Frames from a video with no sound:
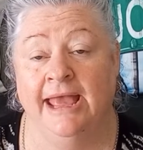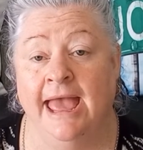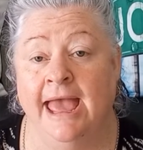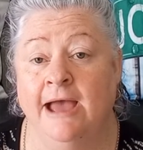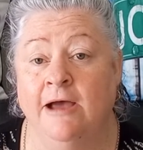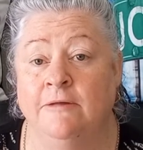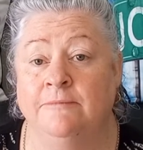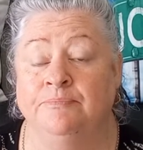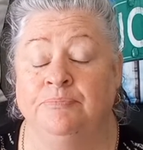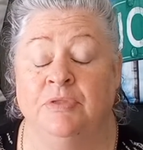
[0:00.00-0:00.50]

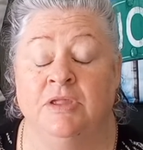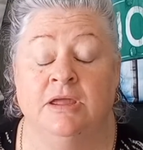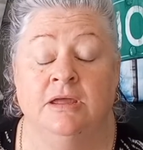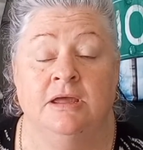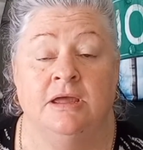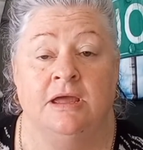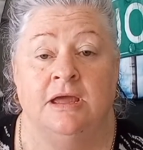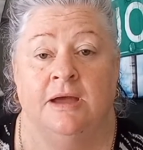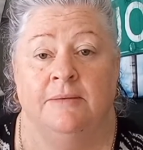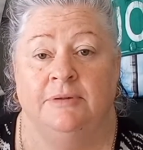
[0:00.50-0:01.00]
out.
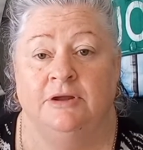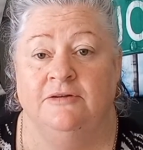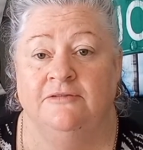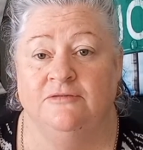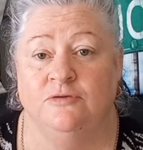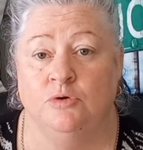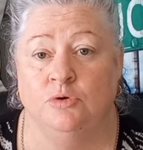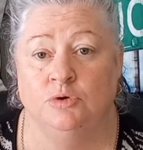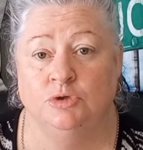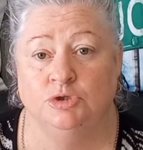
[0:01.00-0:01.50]
But of
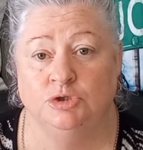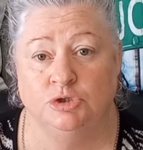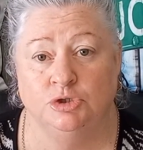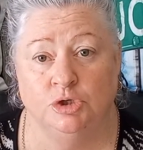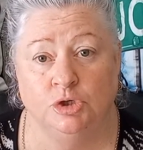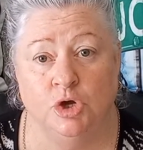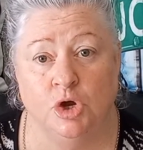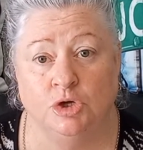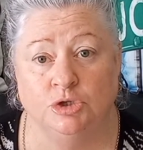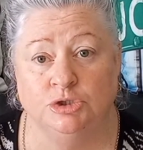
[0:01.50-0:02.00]
course, the
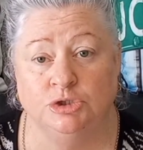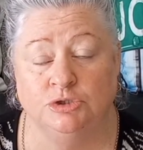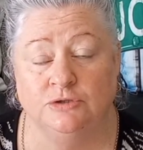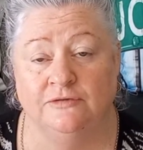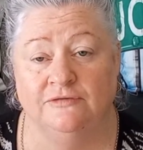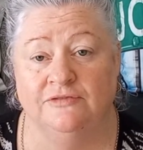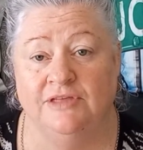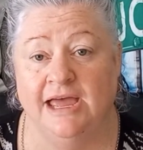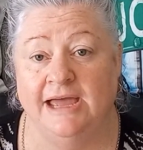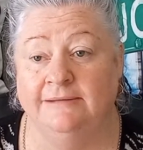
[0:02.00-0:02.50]
cost
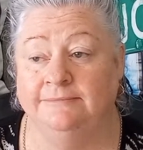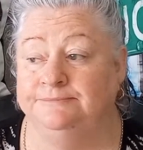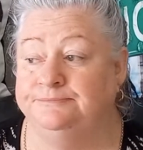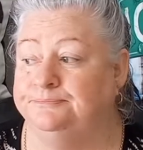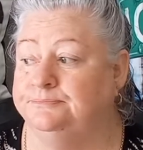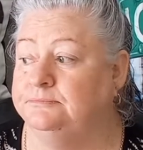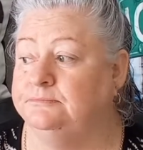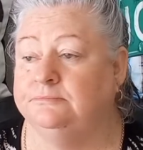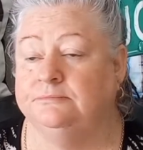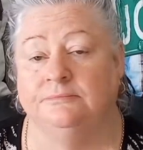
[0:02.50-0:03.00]
of that
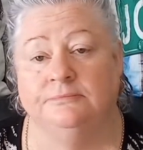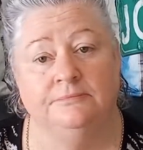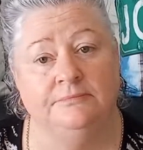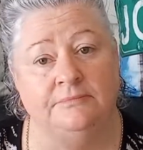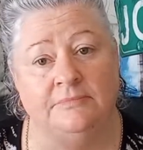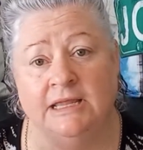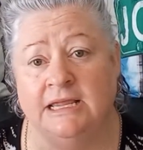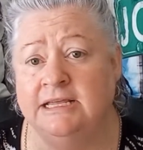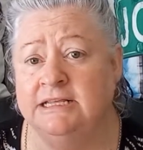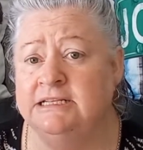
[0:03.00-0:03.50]

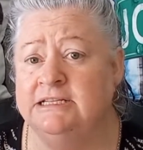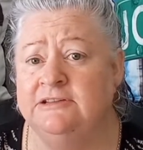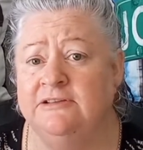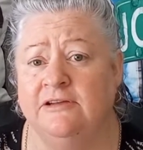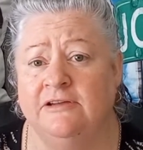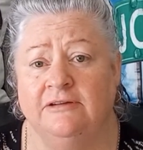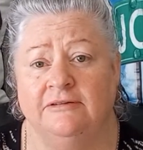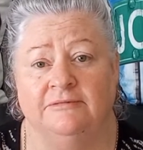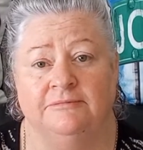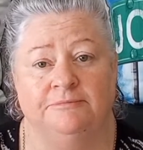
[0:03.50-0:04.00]
is
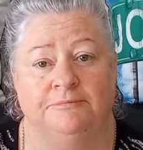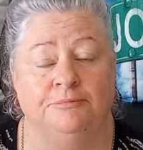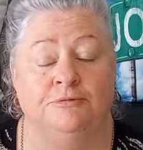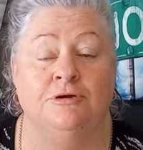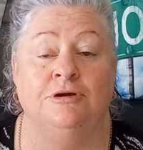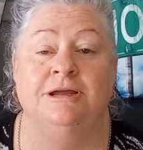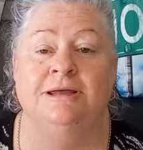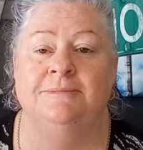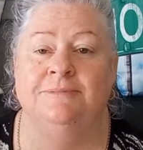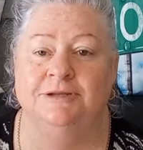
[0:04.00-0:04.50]

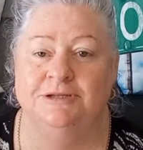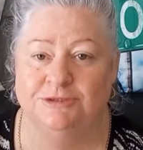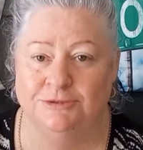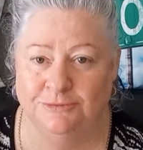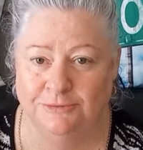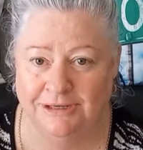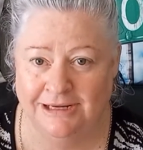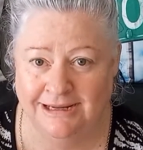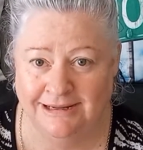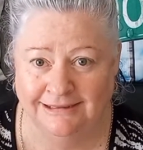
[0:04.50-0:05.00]

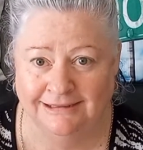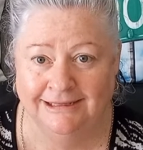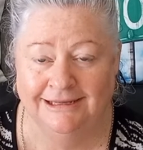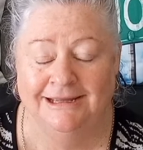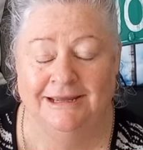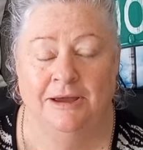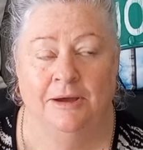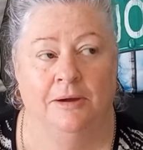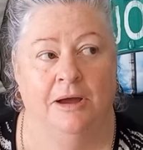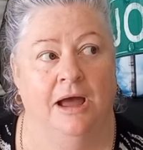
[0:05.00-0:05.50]
prohibitory.
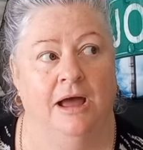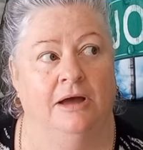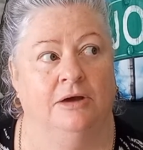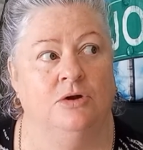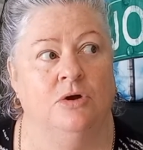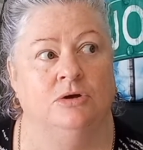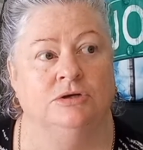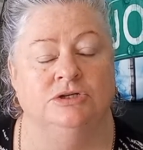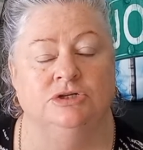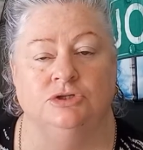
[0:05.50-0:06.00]

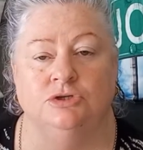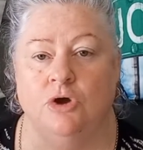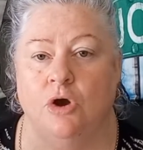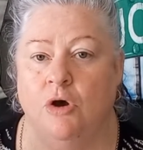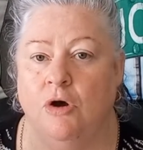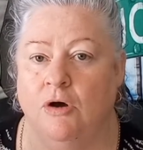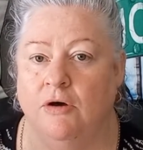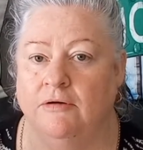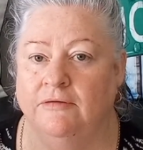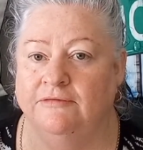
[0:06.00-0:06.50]
Cost
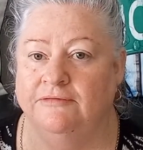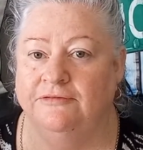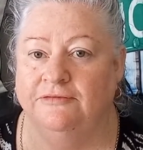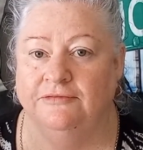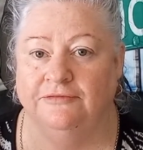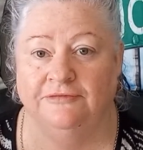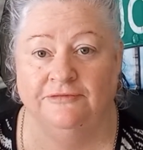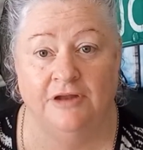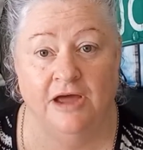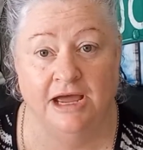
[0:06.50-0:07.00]
of
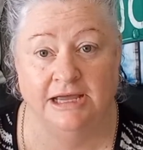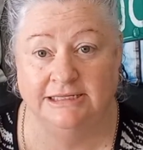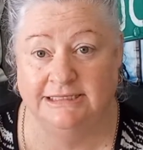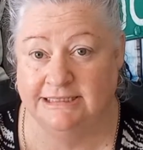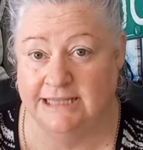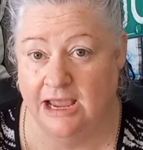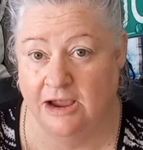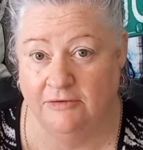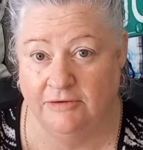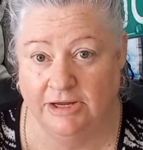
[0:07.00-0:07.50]
flights
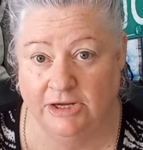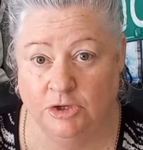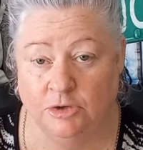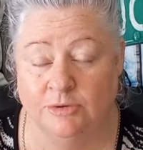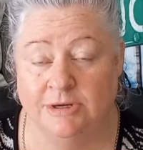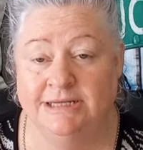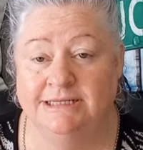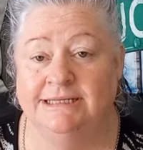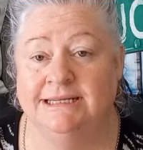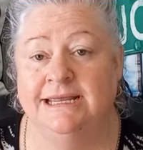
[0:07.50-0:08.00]
are
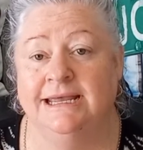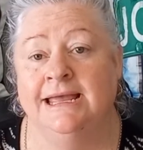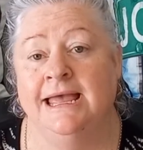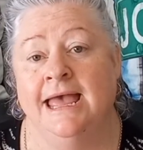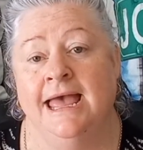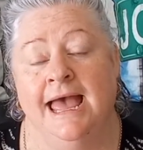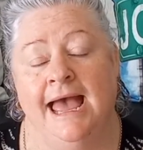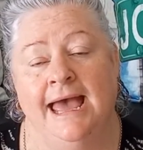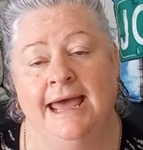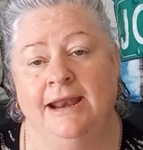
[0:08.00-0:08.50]
increasing,
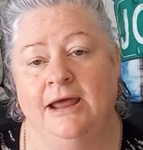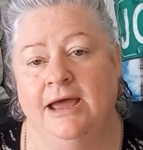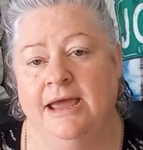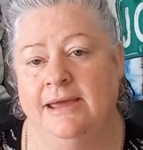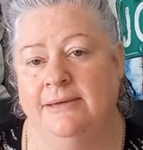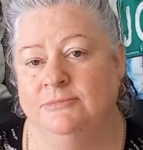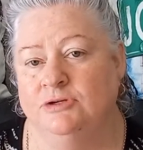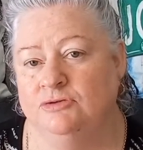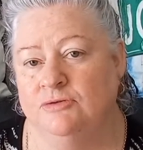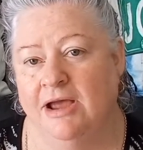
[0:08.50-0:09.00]
and I
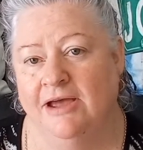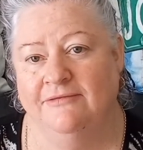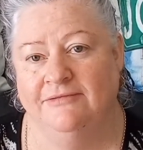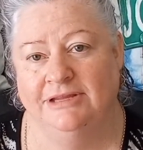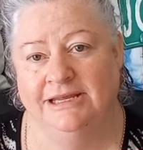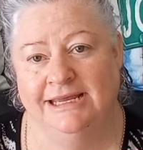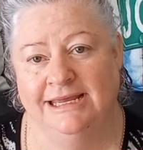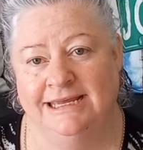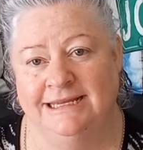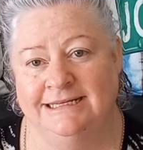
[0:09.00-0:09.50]
am
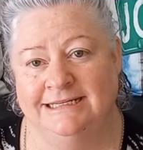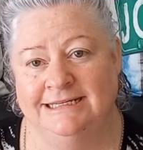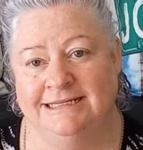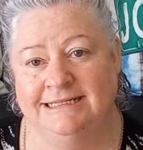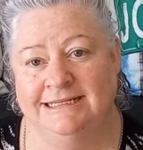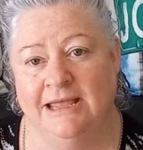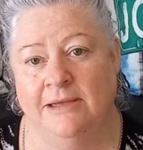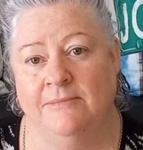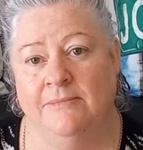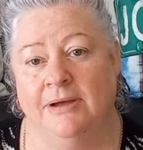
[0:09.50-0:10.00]
traveling in
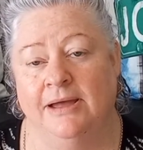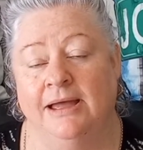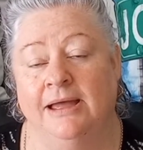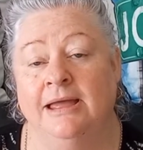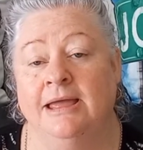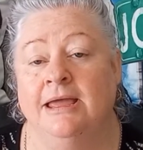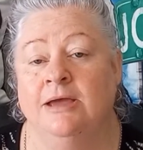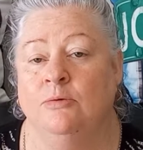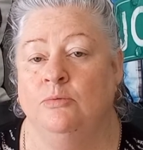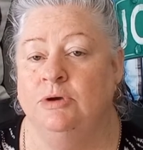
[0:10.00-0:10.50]
December,
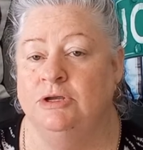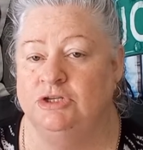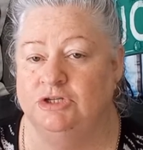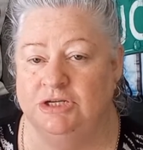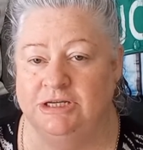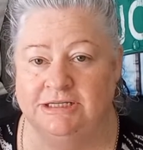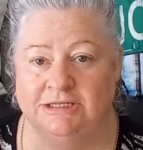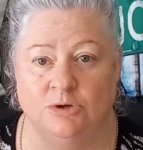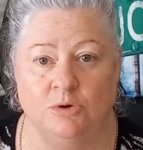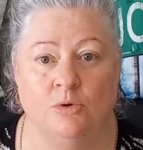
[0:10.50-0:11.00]
which
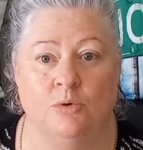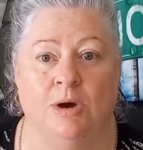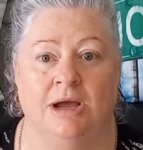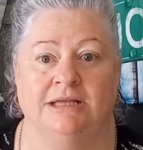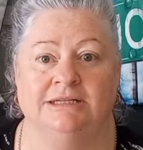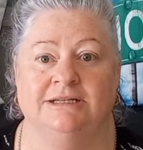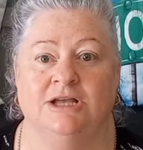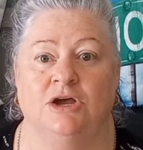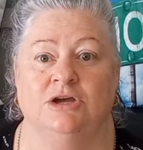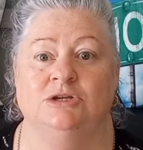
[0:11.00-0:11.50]
is
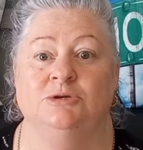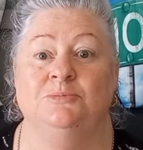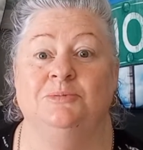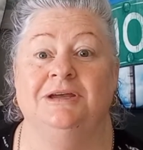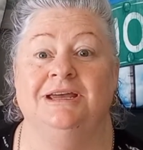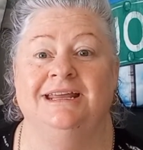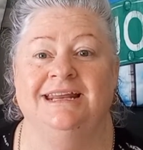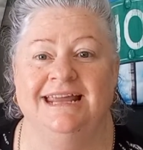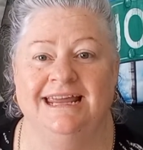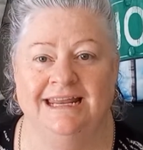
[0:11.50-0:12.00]
always going to
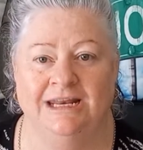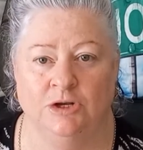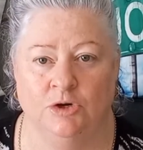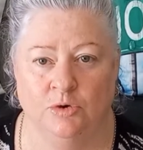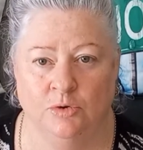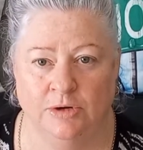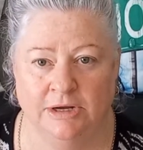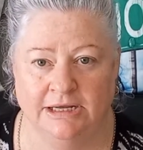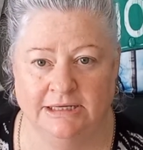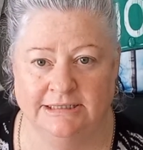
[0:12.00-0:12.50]
be an
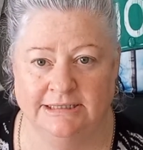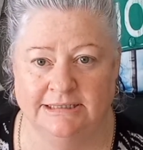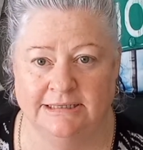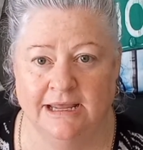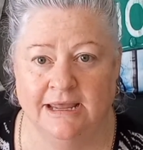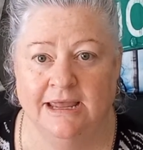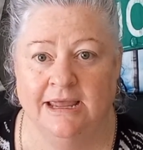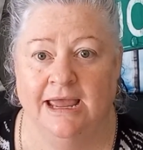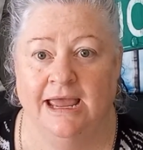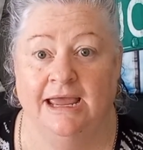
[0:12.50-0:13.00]
increase
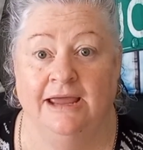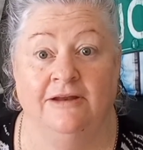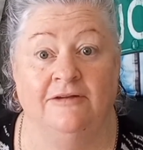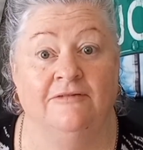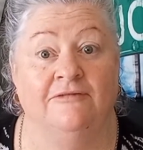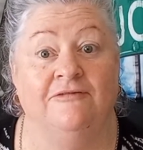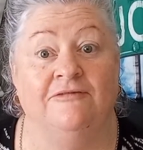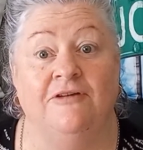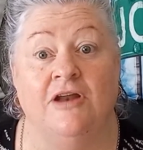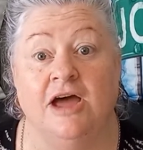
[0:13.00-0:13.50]
in
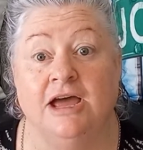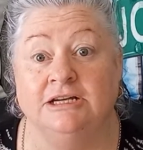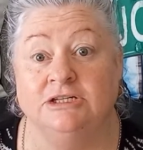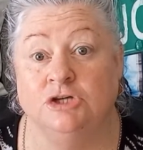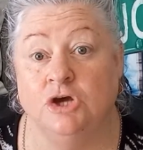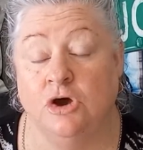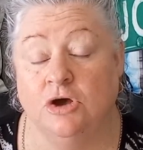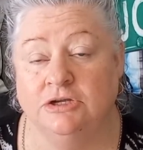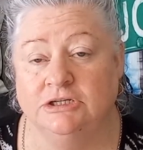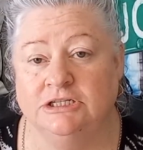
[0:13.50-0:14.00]
flight
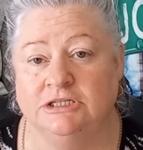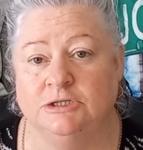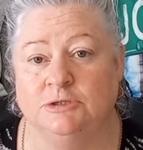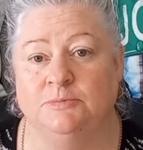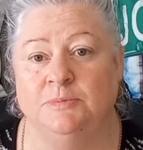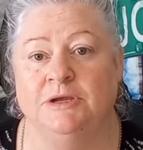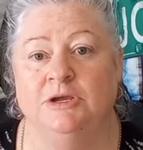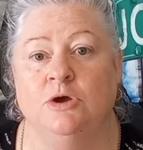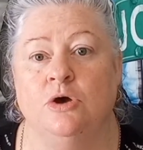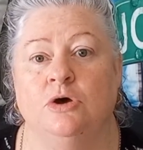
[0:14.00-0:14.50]
costs
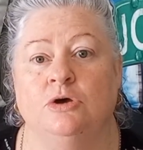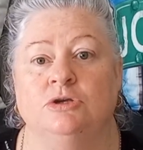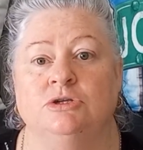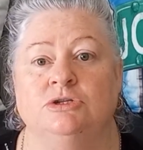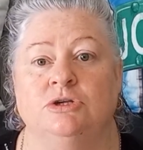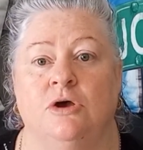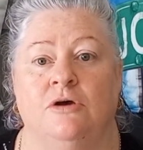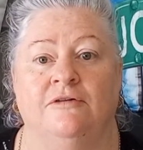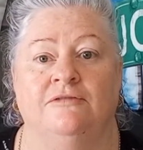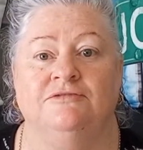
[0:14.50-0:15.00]
because
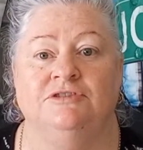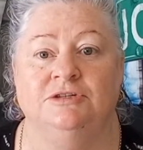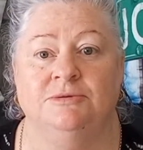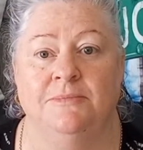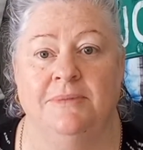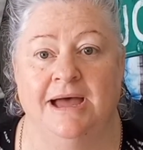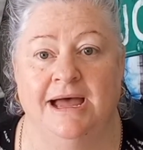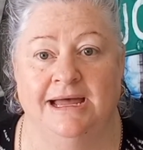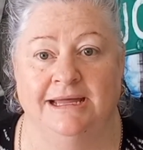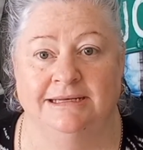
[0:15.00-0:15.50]
of
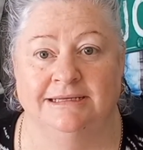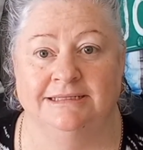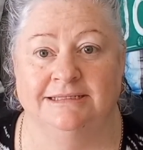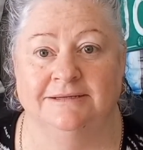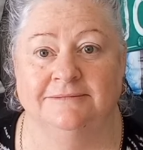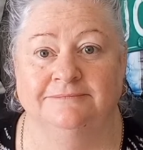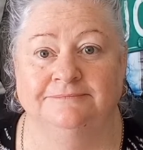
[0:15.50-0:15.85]
demand.